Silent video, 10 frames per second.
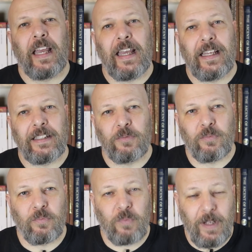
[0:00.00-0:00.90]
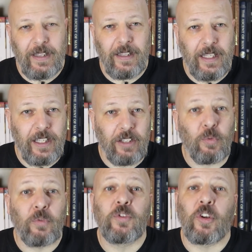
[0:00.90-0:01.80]
and when the
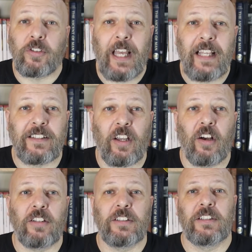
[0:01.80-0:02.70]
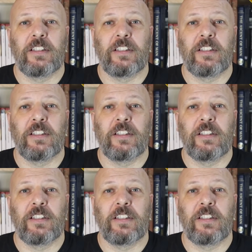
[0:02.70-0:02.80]
dwarves got to Asgard,